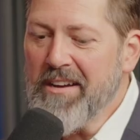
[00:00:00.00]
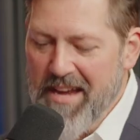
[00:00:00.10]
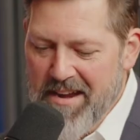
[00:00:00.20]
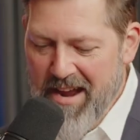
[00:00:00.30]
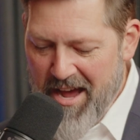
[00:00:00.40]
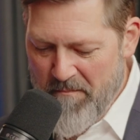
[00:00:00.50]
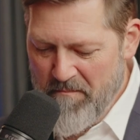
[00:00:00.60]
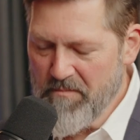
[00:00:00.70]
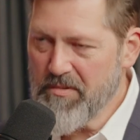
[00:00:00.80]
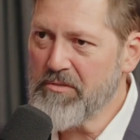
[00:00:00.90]
I
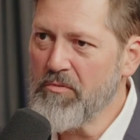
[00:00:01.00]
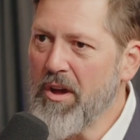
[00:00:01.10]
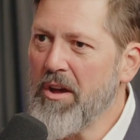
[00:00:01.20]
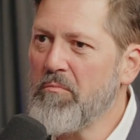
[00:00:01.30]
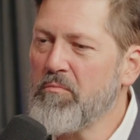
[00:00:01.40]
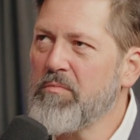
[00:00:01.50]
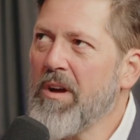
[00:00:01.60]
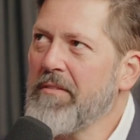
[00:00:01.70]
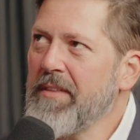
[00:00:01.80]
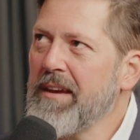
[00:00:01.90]
can.
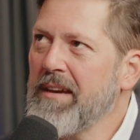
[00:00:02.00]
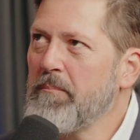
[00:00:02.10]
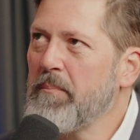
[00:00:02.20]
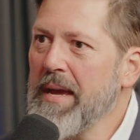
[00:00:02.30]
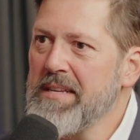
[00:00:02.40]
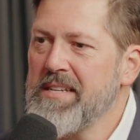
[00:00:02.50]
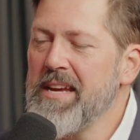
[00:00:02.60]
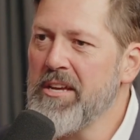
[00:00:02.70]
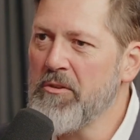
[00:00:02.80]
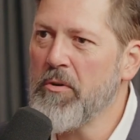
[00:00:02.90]
I think based
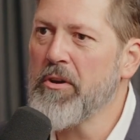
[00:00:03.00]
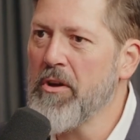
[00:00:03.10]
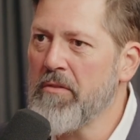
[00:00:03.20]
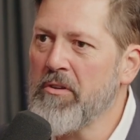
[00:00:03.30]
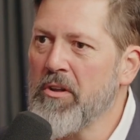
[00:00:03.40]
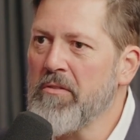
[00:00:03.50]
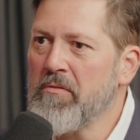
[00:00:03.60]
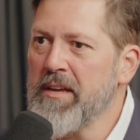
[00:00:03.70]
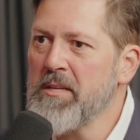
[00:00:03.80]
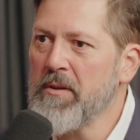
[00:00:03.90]
here you work over a lot of
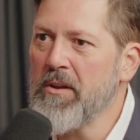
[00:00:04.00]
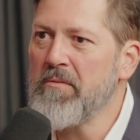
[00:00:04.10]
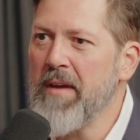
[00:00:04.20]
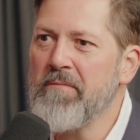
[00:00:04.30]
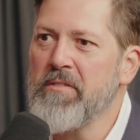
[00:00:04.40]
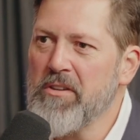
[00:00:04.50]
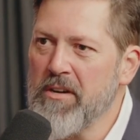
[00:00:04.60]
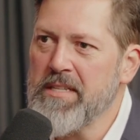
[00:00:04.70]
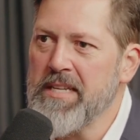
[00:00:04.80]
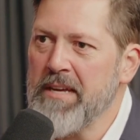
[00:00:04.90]
things, but a lot of
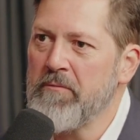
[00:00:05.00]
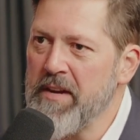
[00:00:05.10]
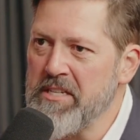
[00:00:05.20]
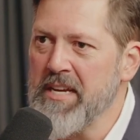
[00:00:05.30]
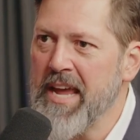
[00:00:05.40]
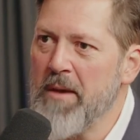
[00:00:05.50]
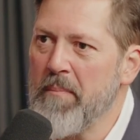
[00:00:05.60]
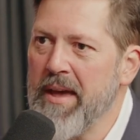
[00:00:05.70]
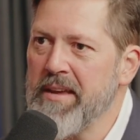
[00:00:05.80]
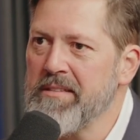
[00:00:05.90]
advertising and fashion
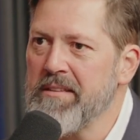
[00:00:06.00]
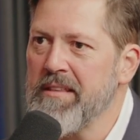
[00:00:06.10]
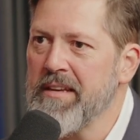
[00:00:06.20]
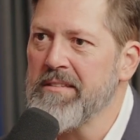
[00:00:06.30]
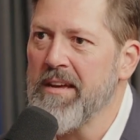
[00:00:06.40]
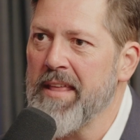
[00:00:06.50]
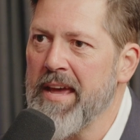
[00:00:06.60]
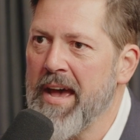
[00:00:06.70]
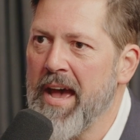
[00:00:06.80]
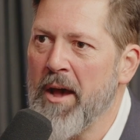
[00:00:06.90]
campaigns and things like
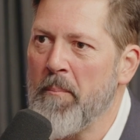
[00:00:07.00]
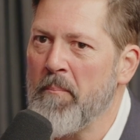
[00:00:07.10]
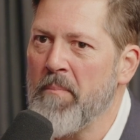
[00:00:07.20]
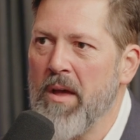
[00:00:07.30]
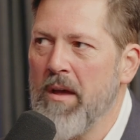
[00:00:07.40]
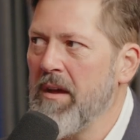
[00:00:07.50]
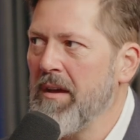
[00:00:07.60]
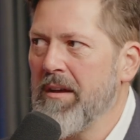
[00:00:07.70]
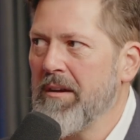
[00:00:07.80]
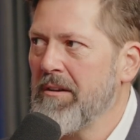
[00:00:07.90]
that.
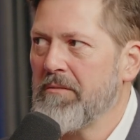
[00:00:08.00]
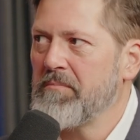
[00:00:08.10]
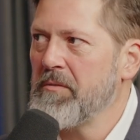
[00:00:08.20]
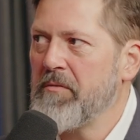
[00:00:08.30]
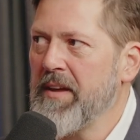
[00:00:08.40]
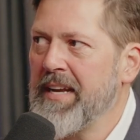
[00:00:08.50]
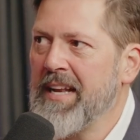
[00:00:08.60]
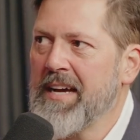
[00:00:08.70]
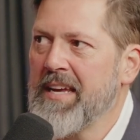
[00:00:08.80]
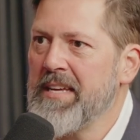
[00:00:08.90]
You're fairly
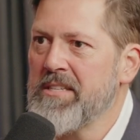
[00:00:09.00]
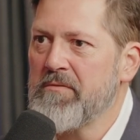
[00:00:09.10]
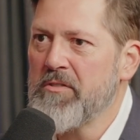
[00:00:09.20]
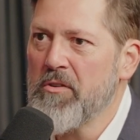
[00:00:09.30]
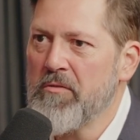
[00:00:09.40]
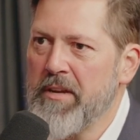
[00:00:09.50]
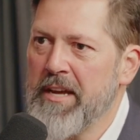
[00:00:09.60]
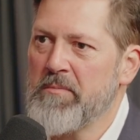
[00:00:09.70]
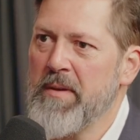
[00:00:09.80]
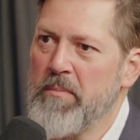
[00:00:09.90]
lucky as a photographer, you
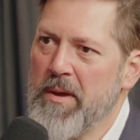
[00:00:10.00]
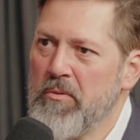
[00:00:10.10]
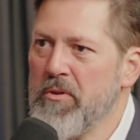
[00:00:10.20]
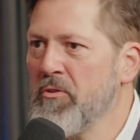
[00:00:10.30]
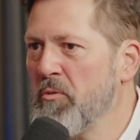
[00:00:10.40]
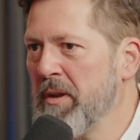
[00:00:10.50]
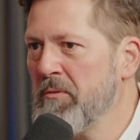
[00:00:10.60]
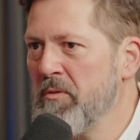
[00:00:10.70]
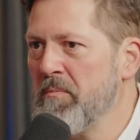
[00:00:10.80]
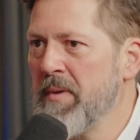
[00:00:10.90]
get to meet people you normally
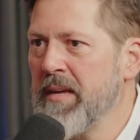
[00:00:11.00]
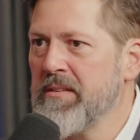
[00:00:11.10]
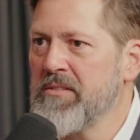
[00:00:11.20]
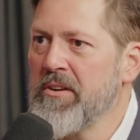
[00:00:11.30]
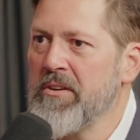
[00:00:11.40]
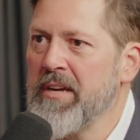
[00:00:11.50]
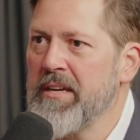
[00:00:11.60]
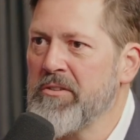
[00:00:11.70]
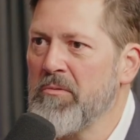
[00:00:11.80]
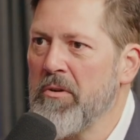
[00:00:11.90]
wouldn't meet. So you
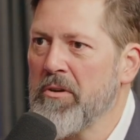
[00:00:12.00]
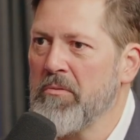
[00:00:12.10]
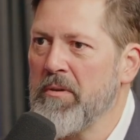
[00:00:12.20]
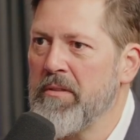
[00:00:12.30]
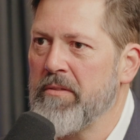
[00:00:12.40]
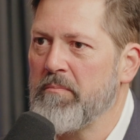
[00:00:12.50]
get to work with